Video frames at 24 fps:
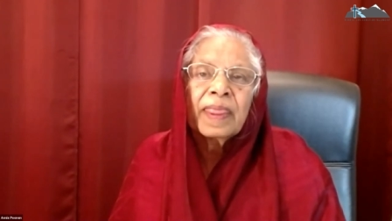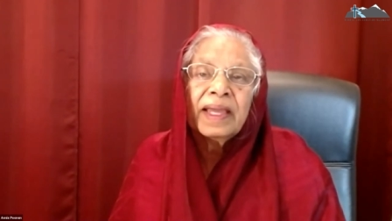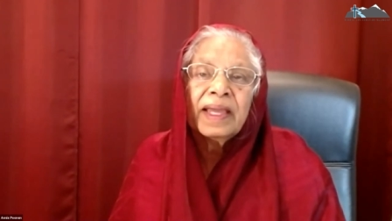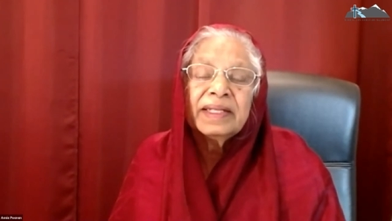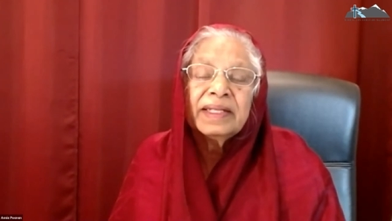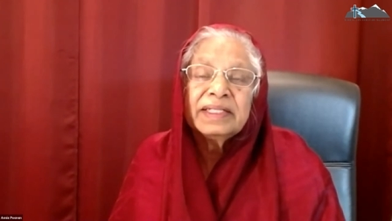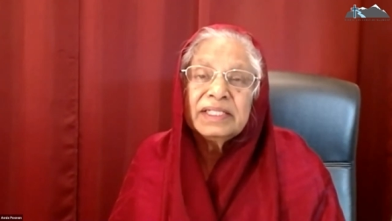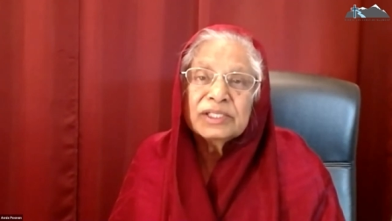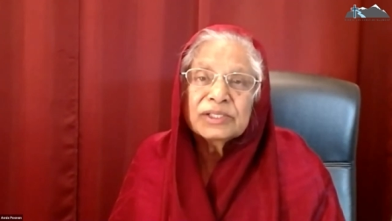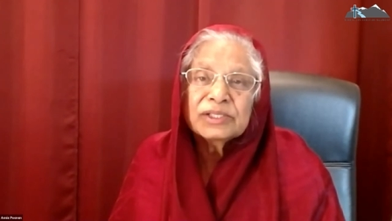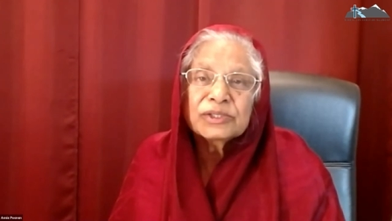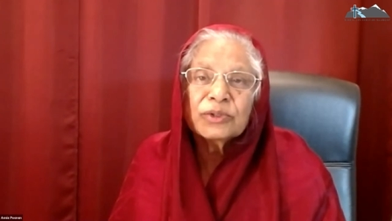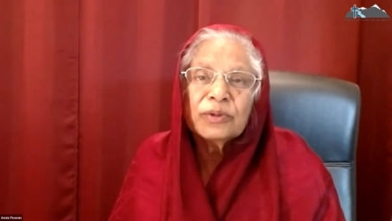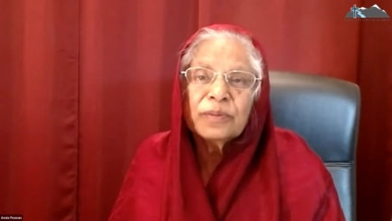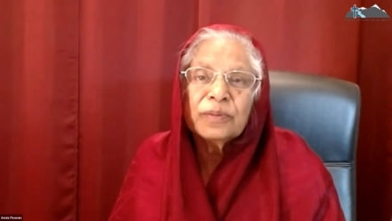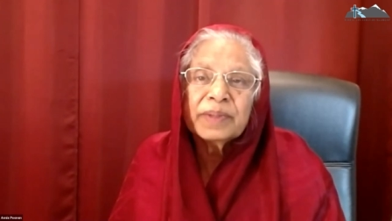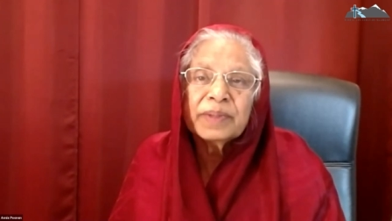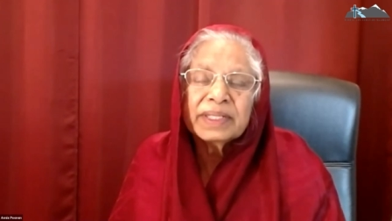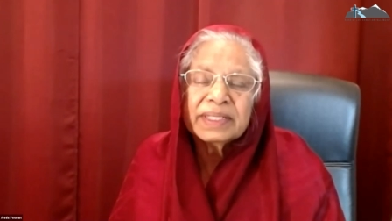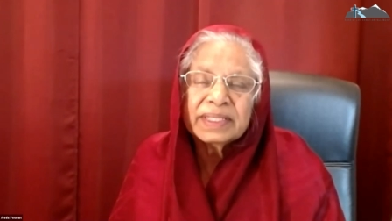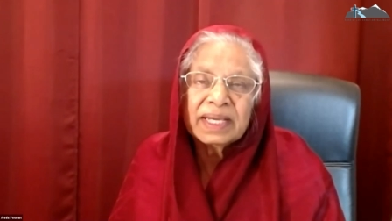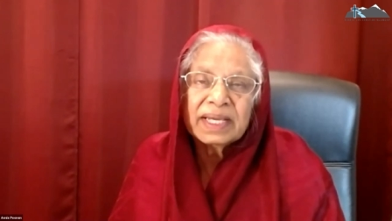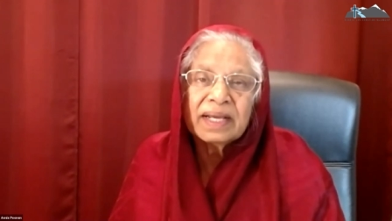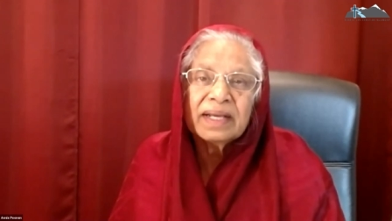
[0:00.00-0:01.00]
And He'll show
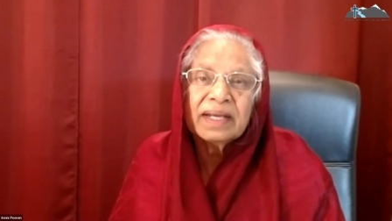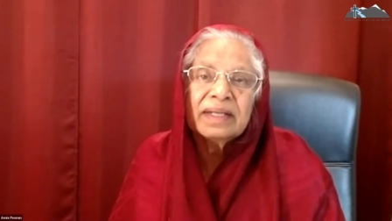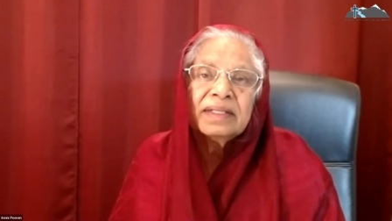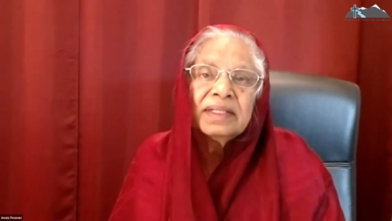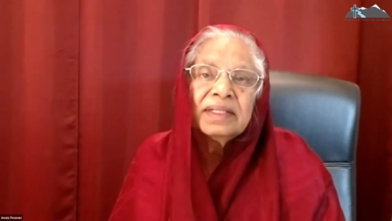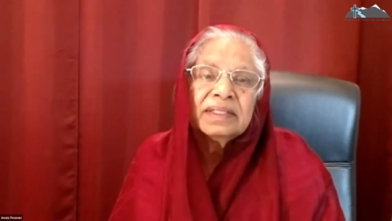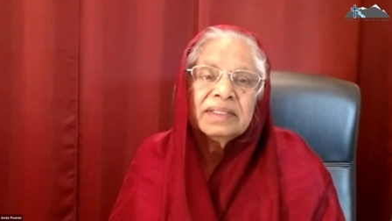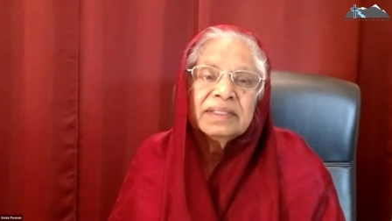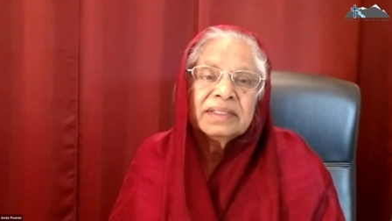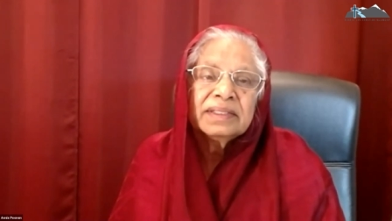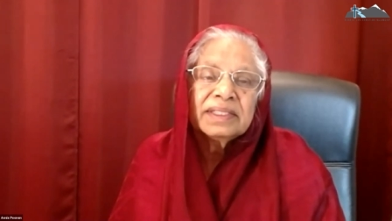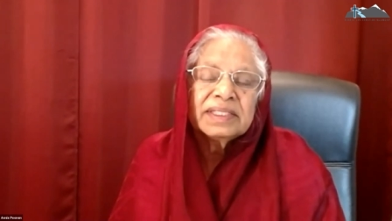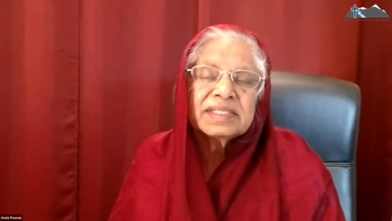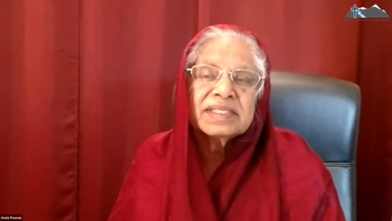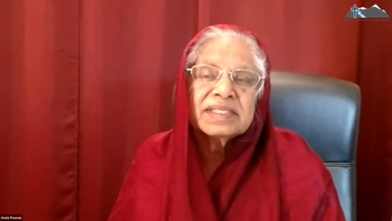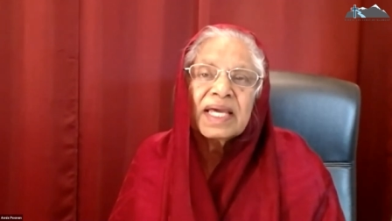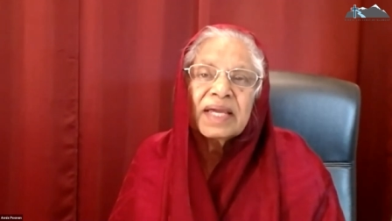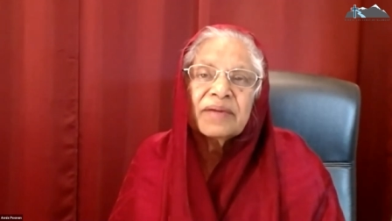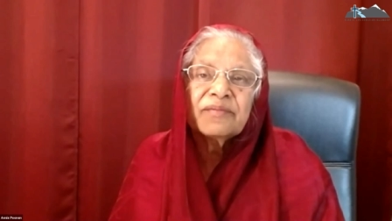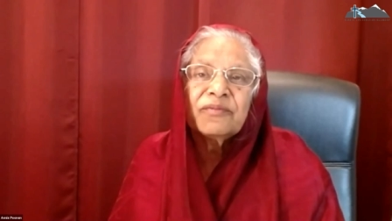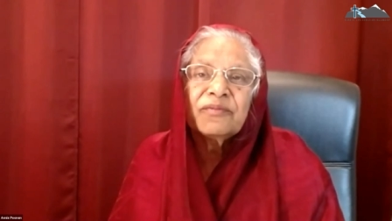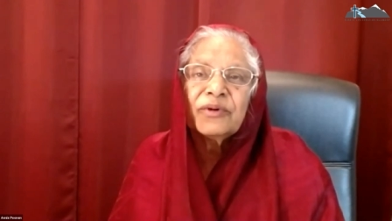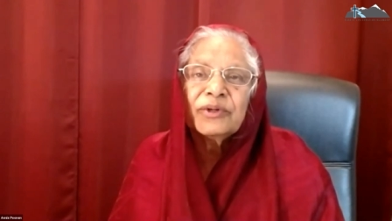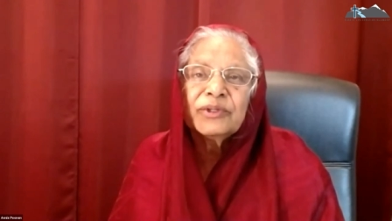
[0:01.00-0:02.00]
me, yeah, it's
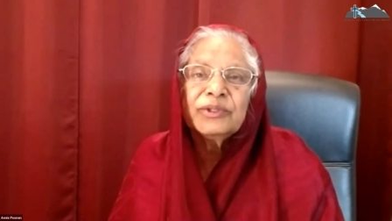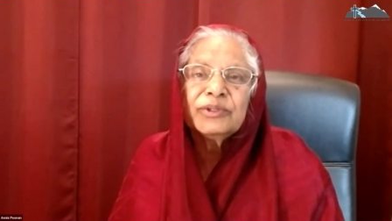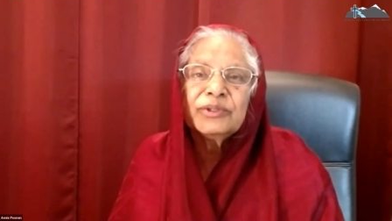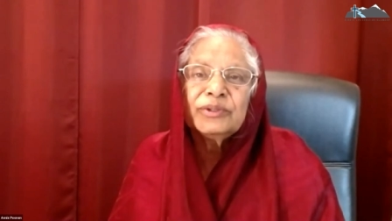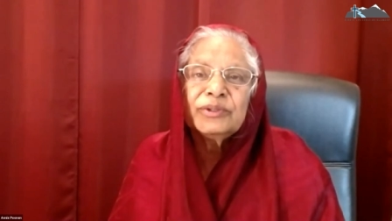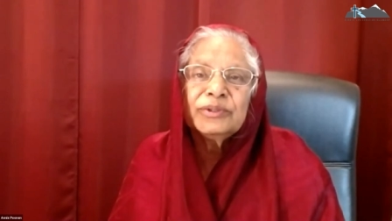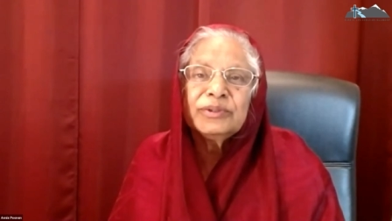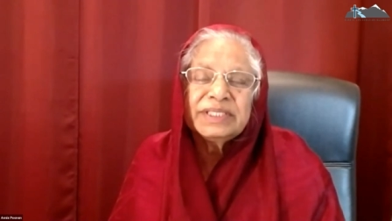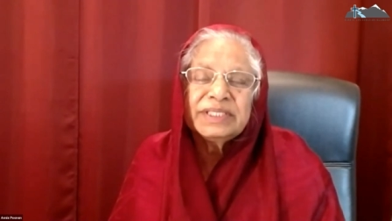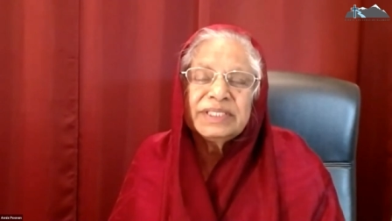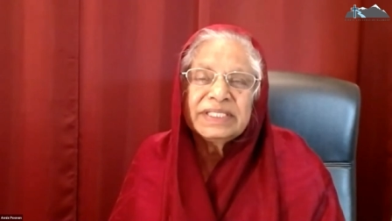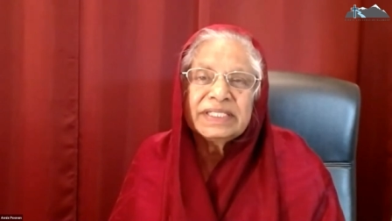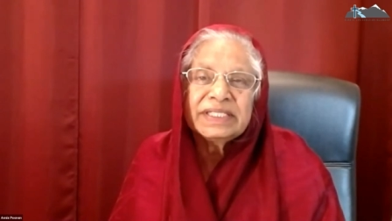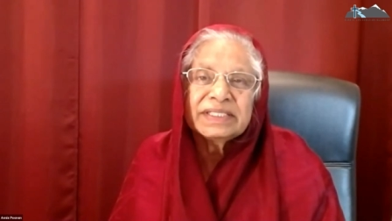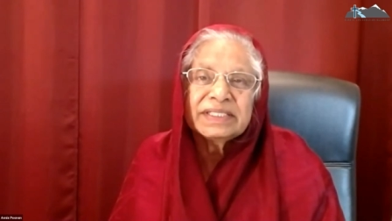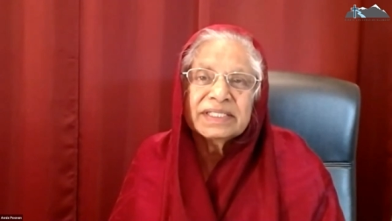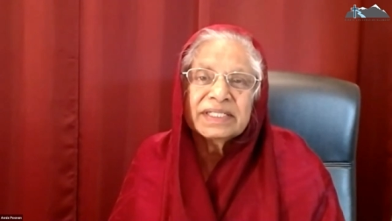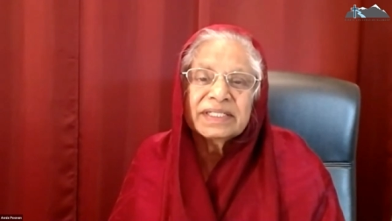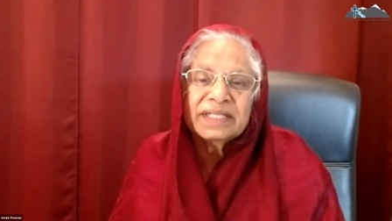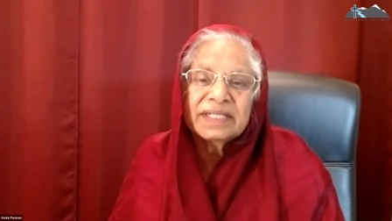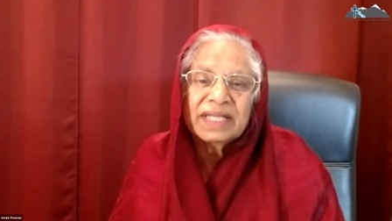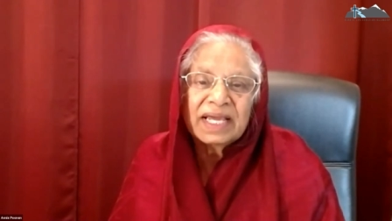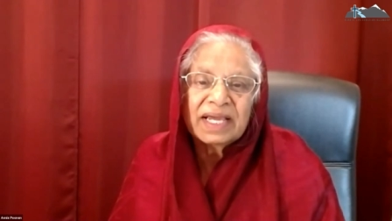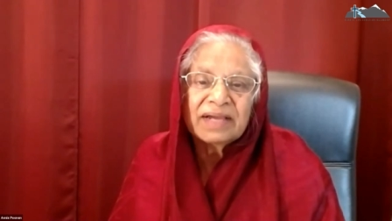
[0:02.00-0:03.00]
time for you to
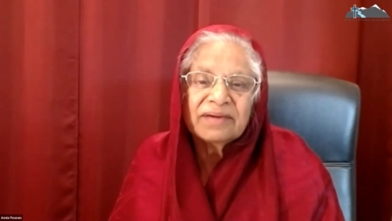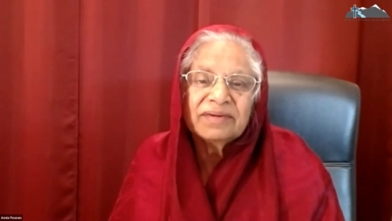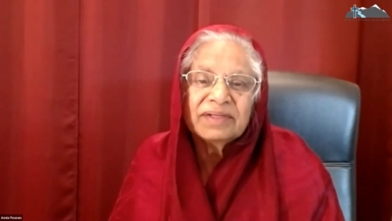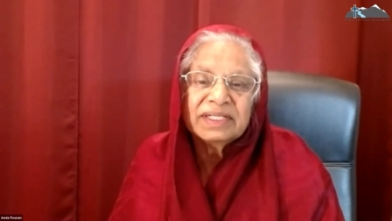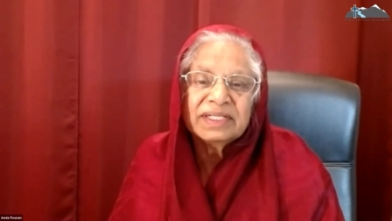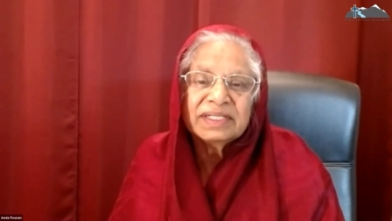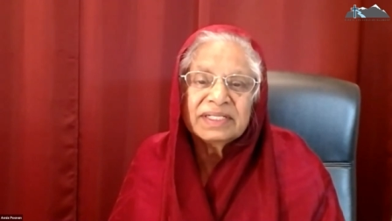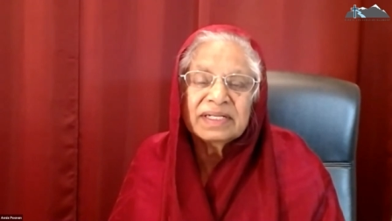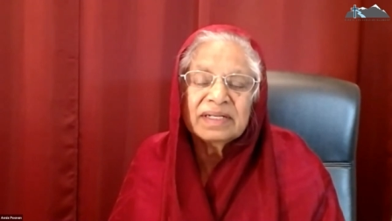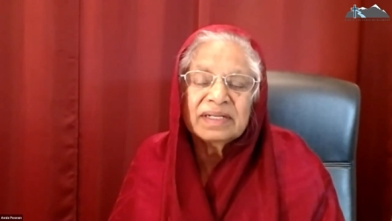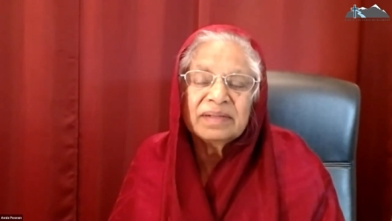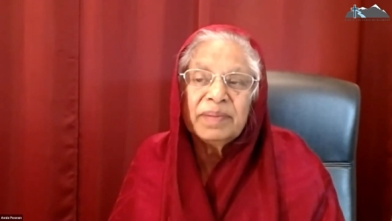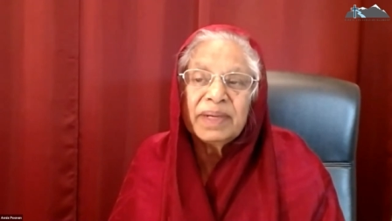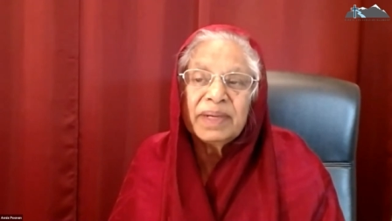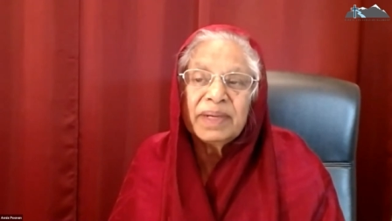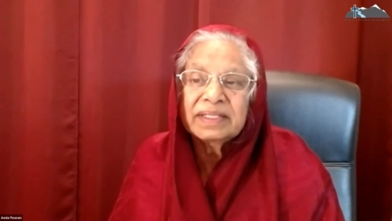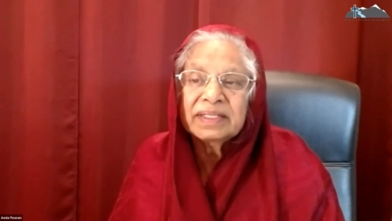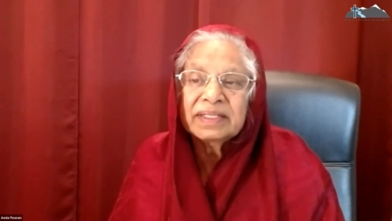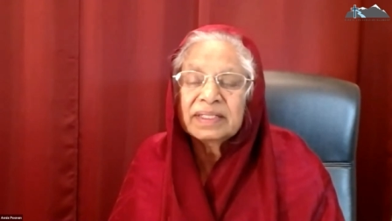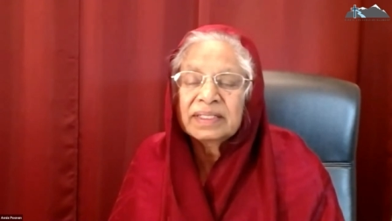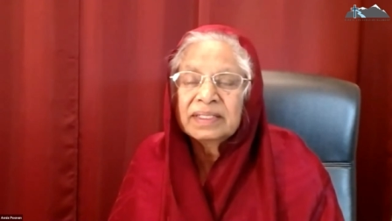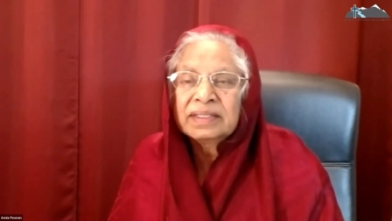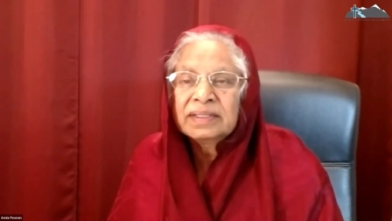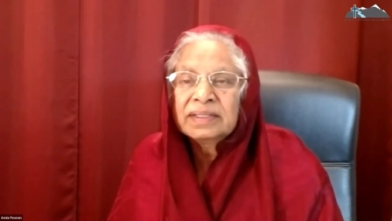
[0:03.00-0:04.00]
change and have a little
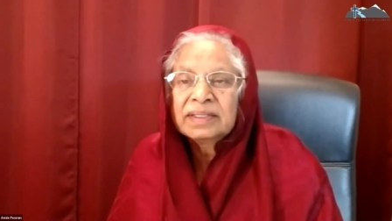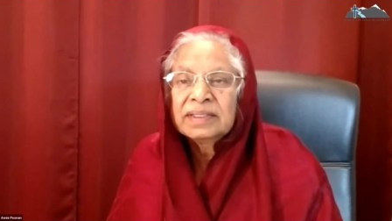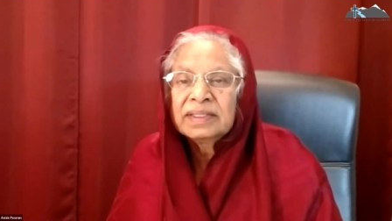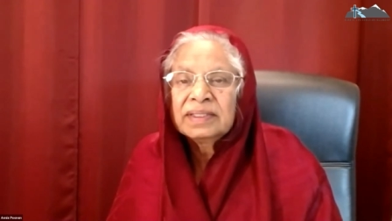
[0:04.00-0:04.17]
better.